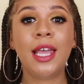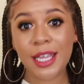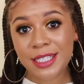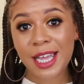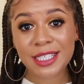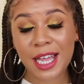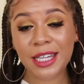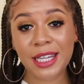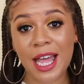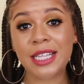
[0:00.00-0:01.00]
it takes a
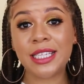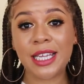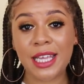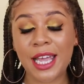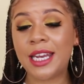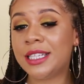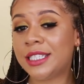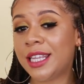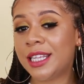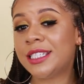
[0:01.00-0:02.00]
lot to get
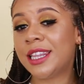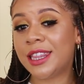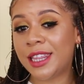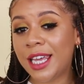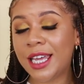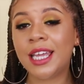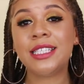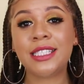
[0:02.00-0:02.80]
into this thick,